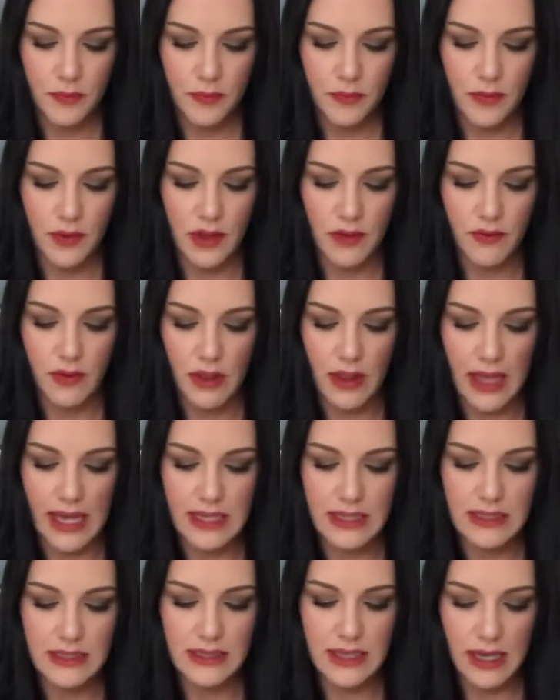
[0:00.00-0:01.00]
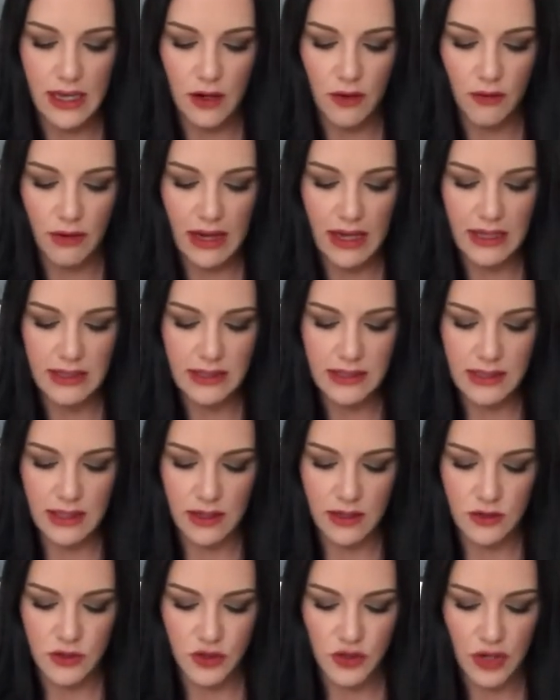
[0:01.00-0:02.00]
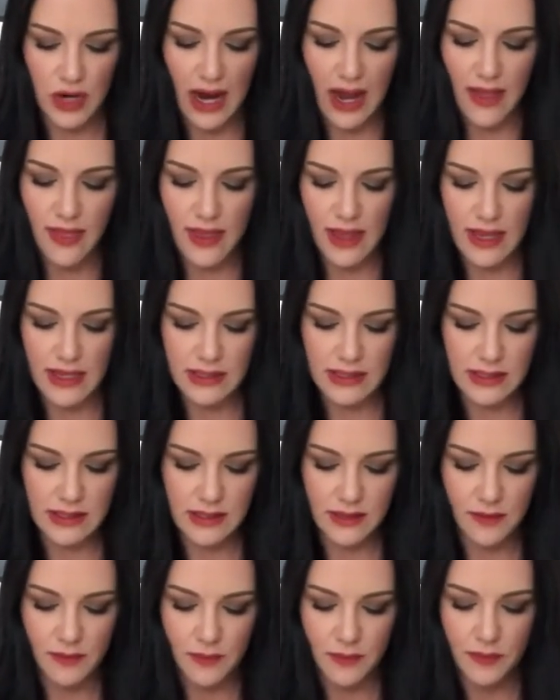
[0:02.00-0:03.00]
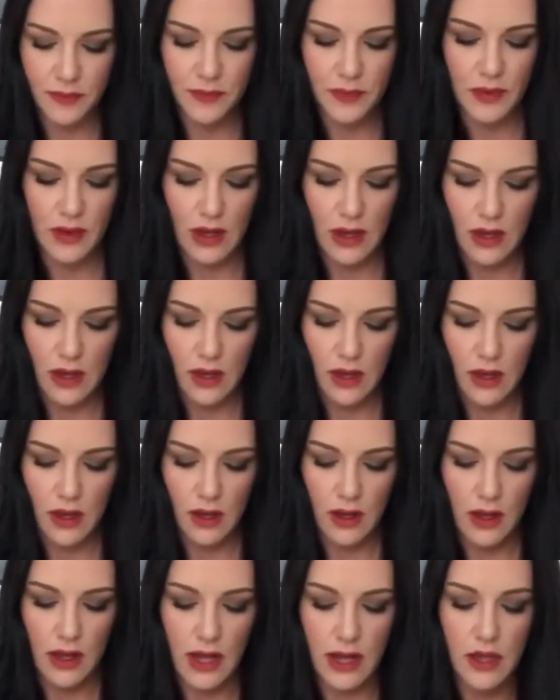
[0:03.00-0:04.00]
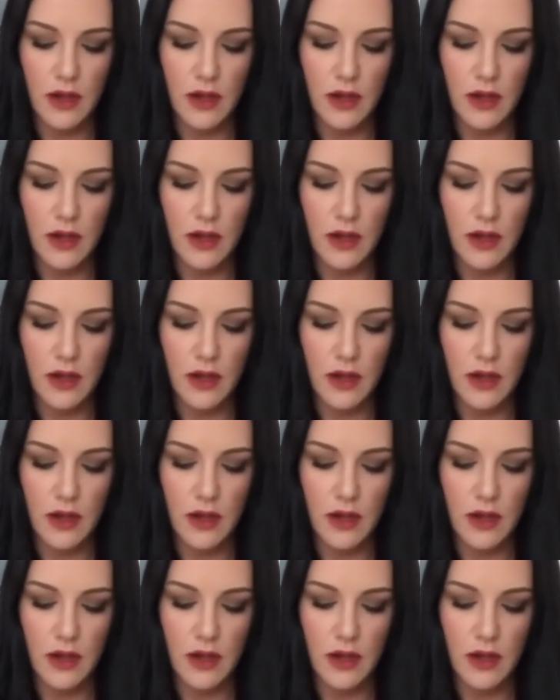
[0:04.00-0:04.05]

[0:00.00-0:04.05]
if you like to take a risk, try this. Cut your